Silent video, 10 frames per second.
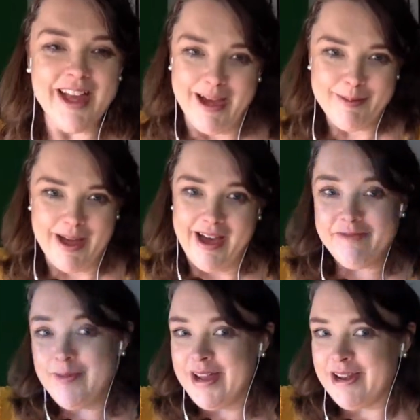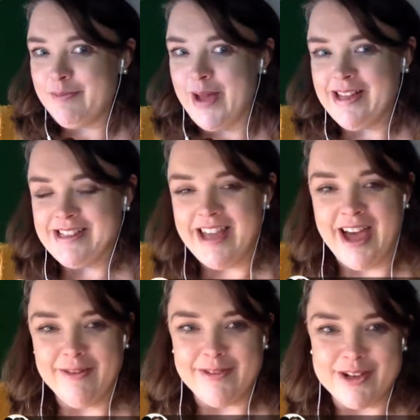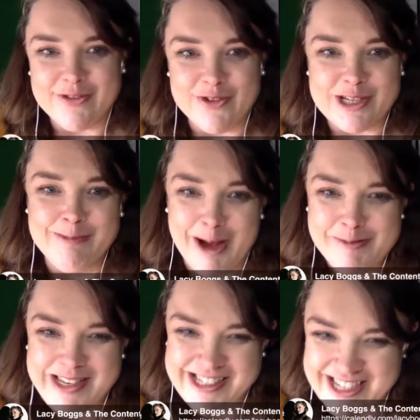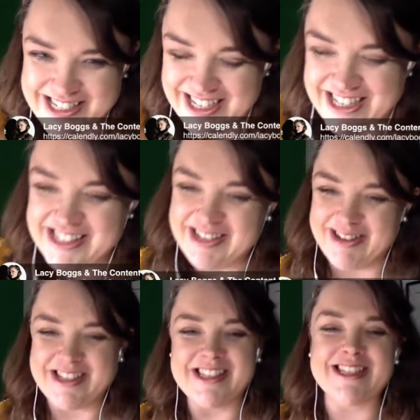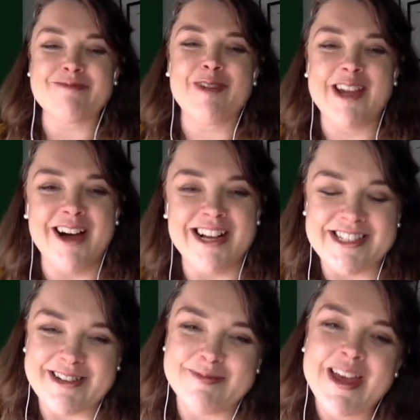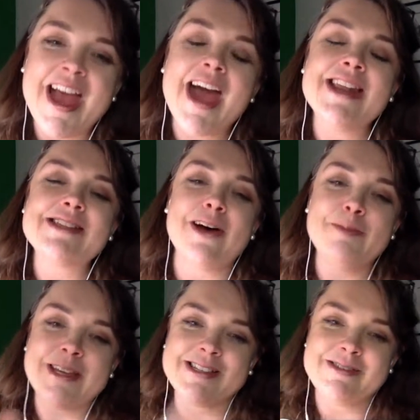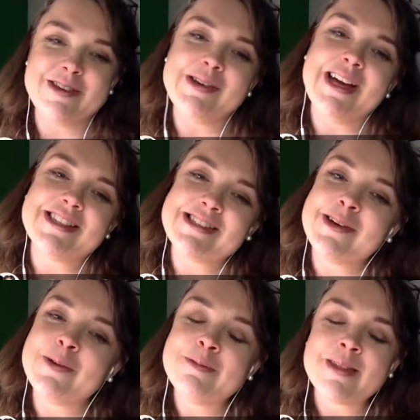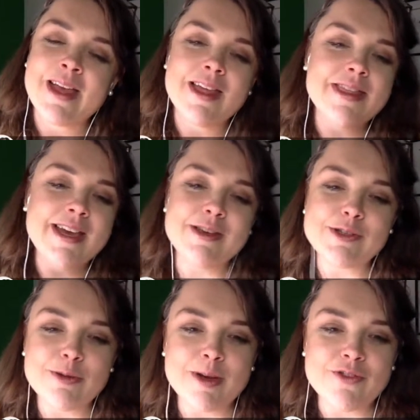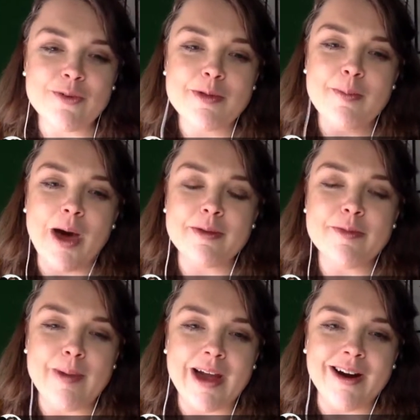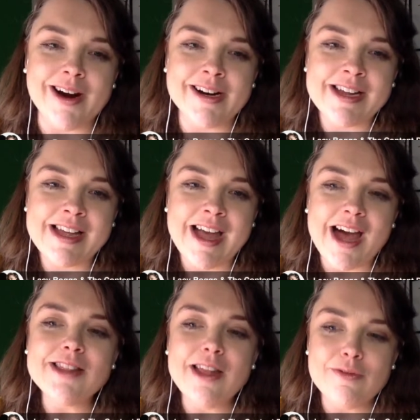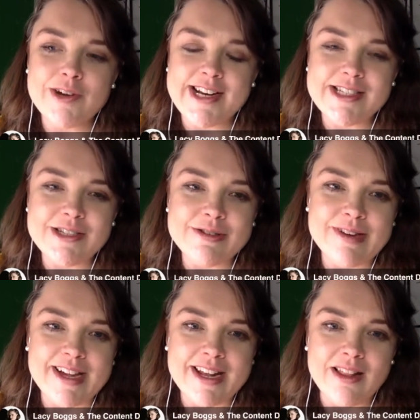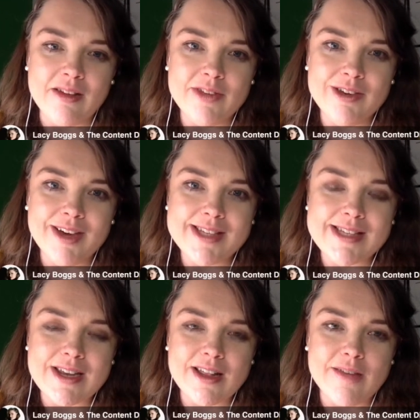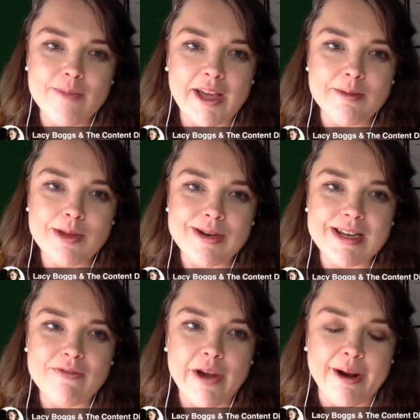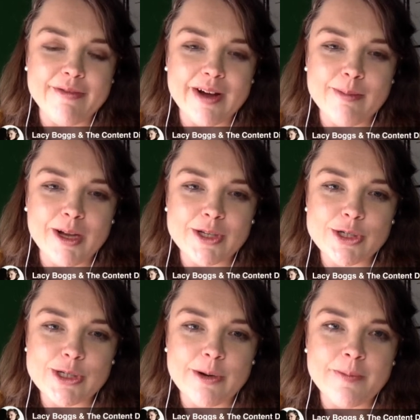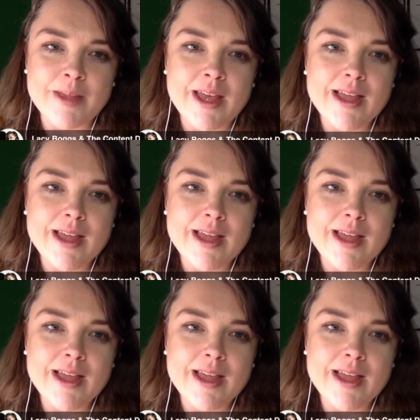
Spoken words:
I've made it past the average for small businesses. So this is pretty awesome. And it's all because of you guys. So thank you so much from the bottom of my heart. I love what I do, and I love you guys, and I love my community very, very much. So